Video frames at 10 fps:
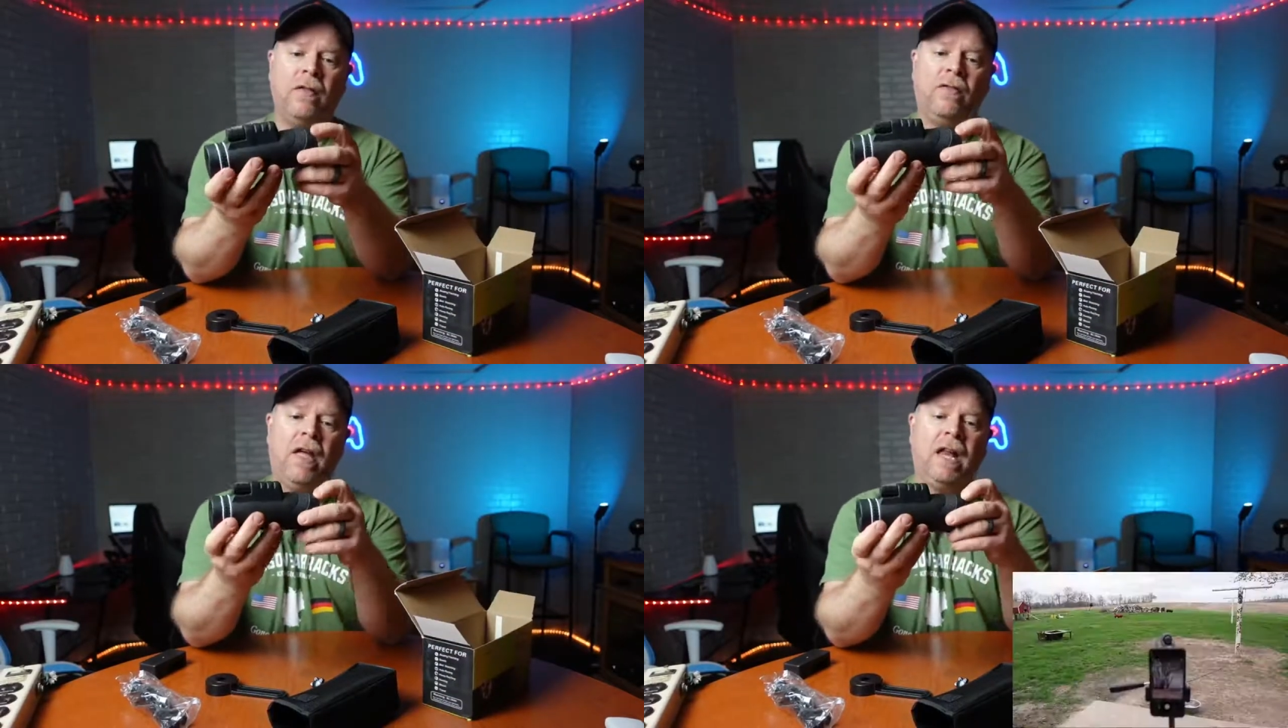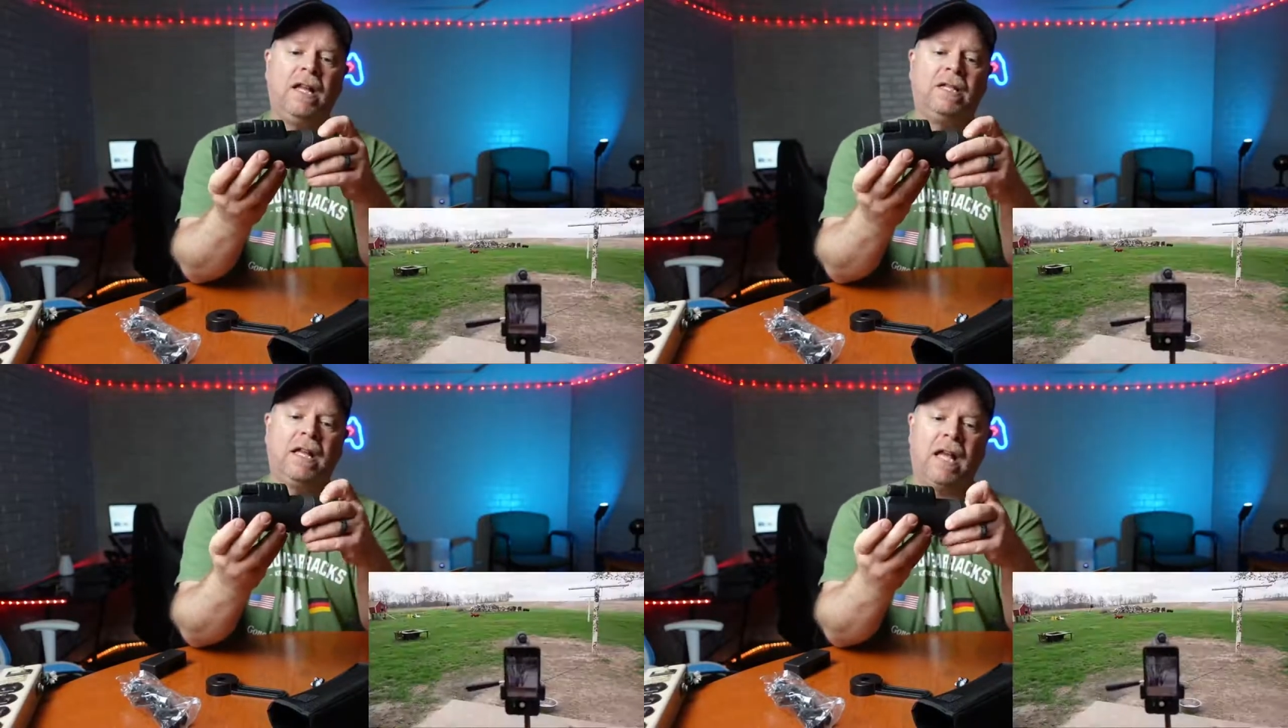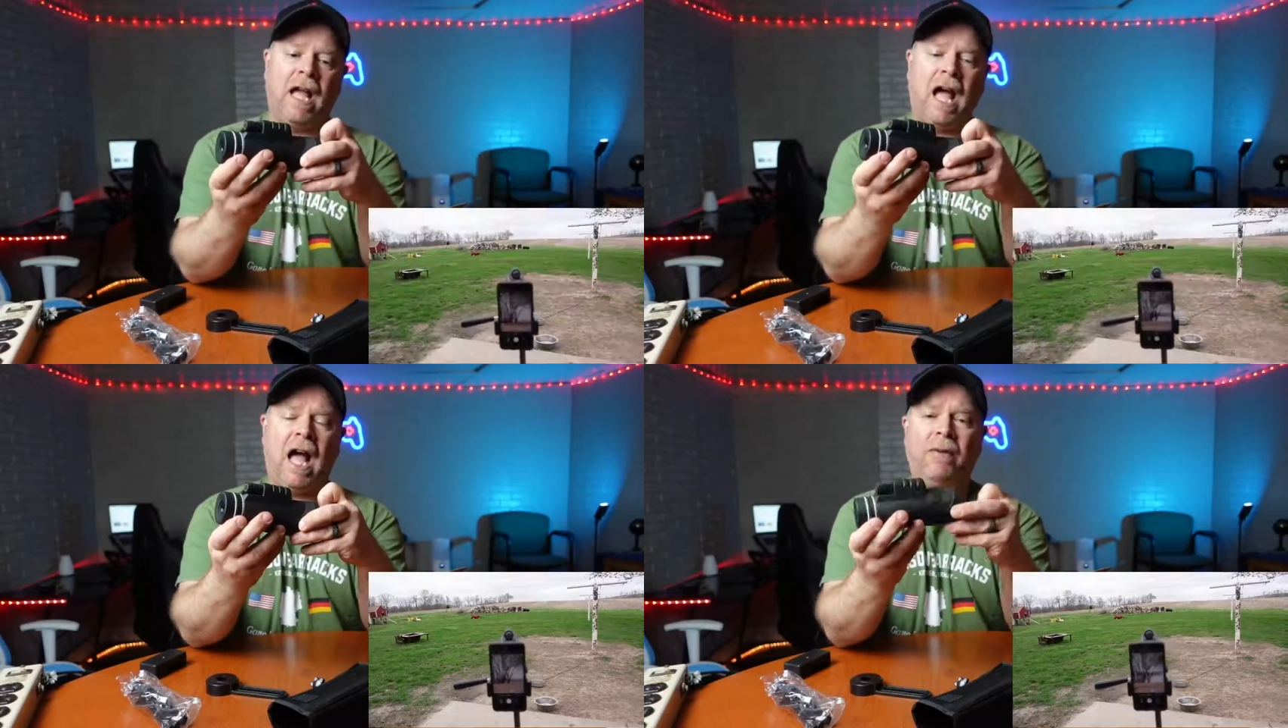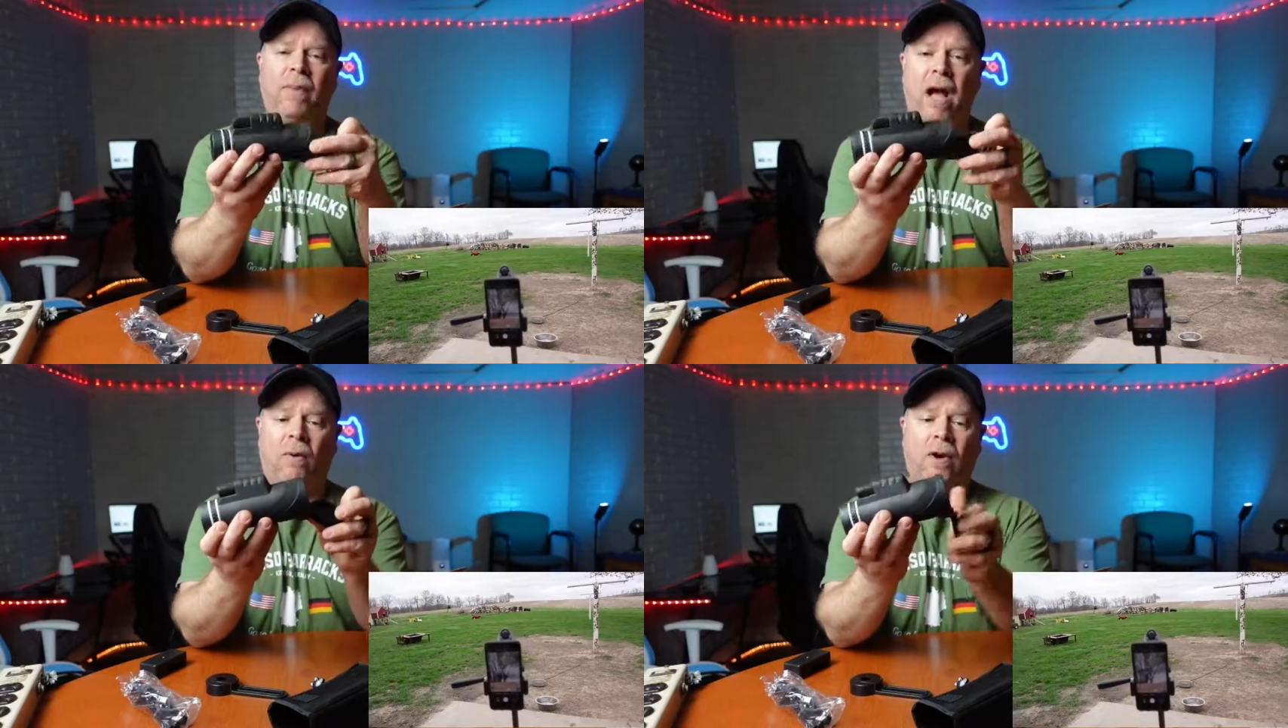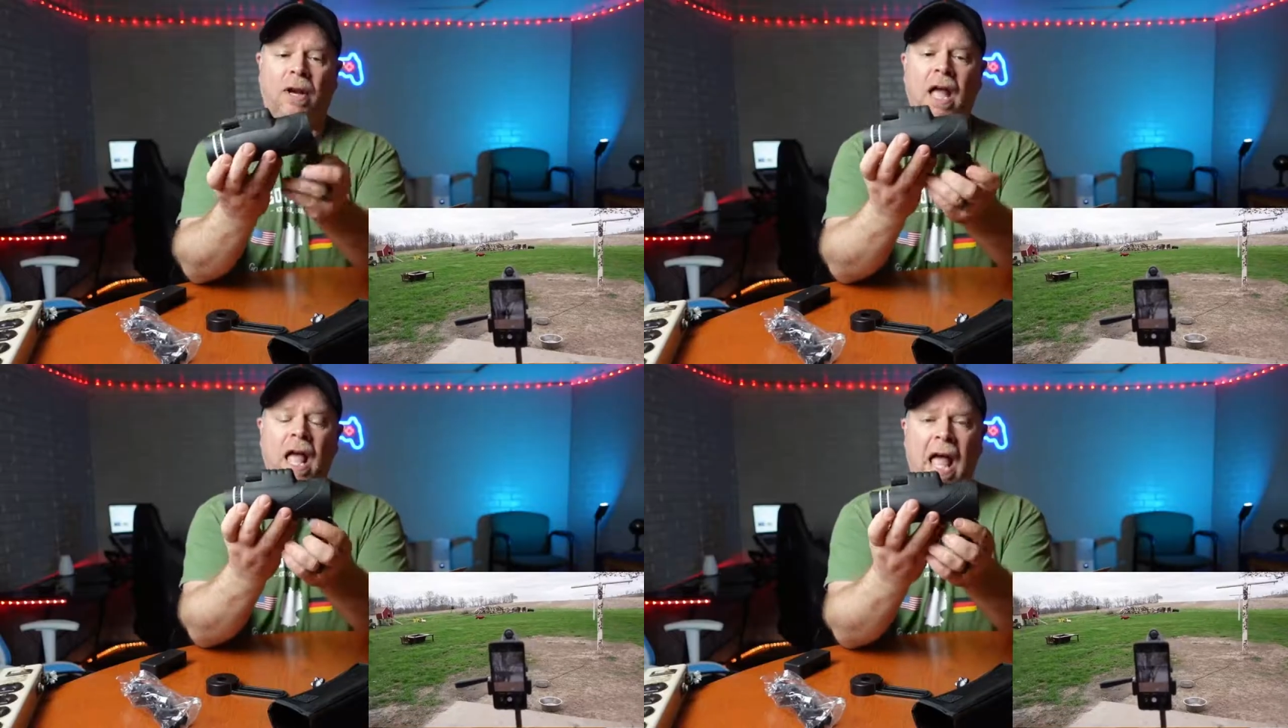That is a high-powered